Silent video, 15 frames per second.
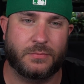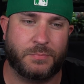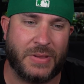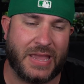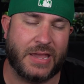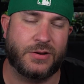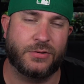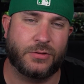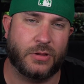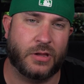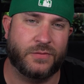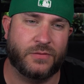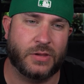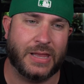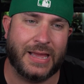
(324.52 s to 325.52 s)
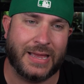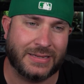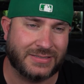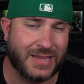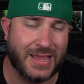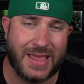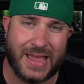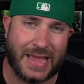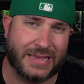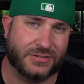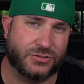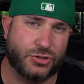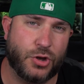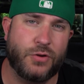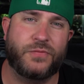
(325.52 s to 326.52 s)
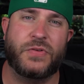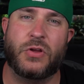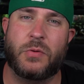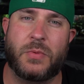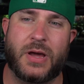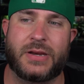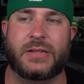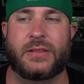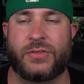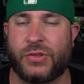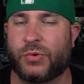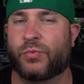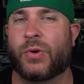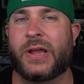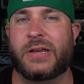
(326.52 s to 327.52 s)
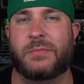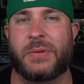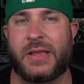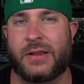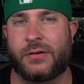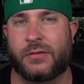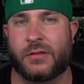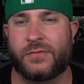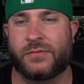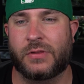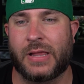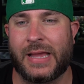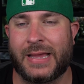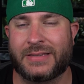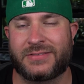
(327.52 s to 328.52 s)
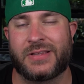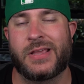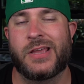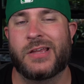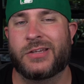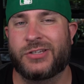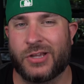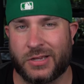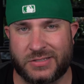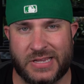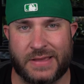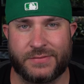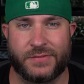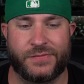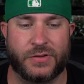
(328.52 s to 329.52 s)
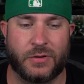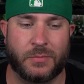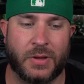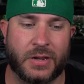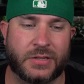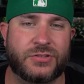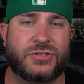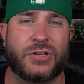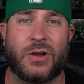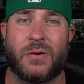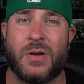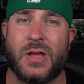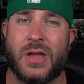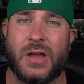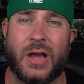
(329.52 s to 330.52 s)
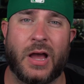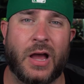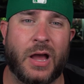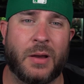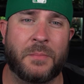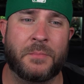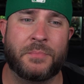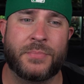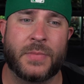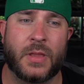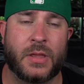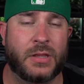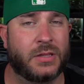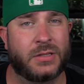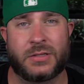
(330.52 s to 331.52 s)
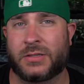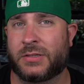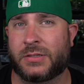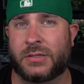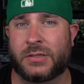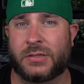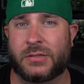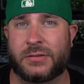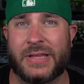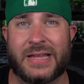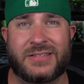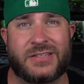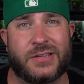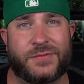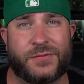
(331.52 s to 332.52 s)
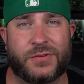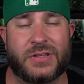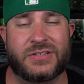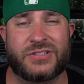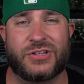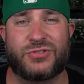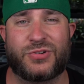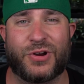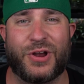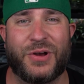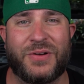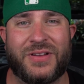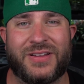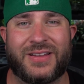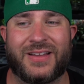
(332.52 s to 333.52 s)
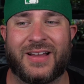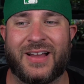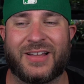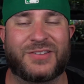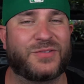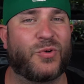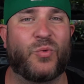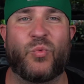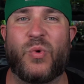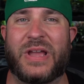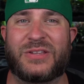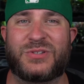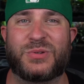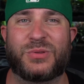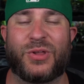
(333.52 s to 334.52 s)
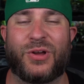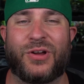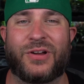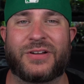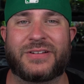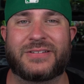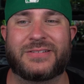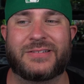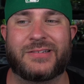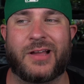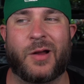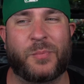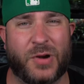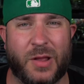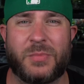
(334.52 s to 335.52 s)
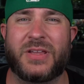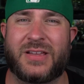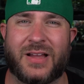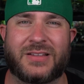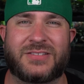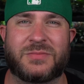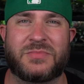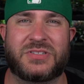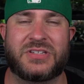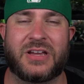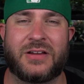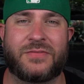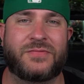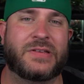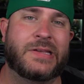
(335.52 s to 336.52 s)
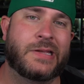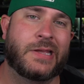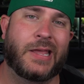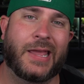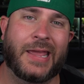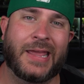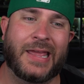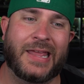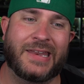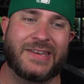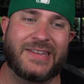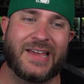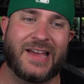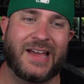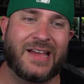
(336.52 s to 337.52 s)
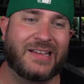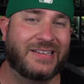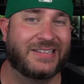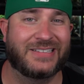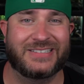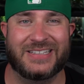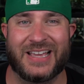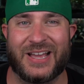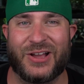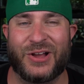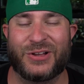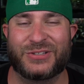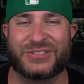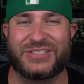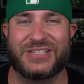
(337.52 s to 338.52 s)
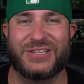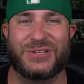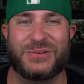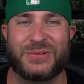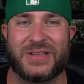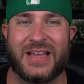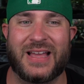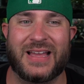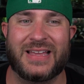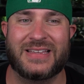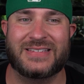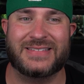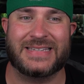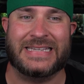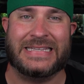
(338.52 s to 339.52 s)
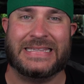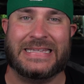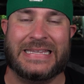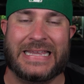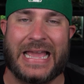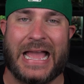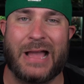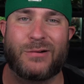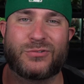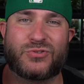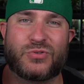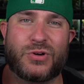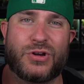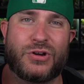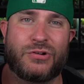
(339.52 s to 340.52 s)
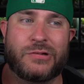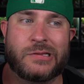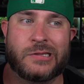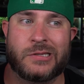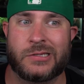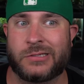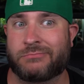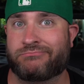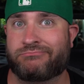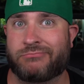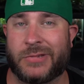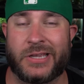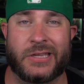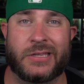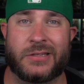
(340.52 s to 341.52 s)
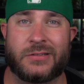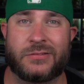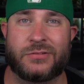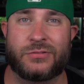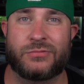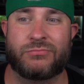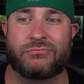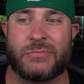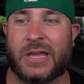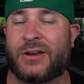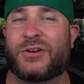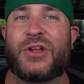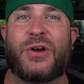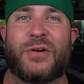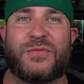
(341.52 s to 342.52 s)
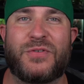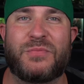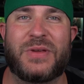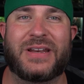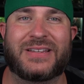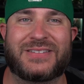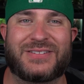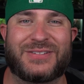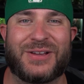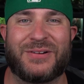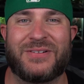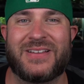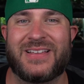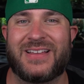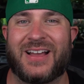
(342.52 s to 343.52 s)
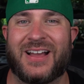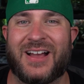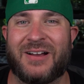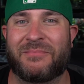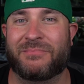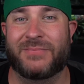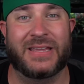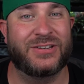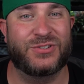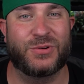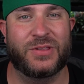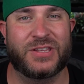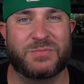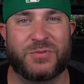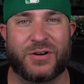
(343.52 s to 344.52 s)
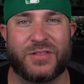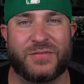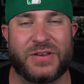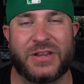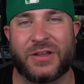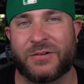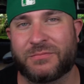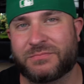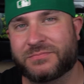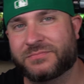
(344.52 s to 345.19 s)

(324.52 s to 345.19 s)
panel of glass has no film on it. The right panel of glass does have the film on it. So um, that's it for this intro. Uh, it's way too long. I'll probably cut some stuff and. Uh, yeah, I'll see you guys in the outro in, I don't know, a few minutes. So um, enjoy this part of the video.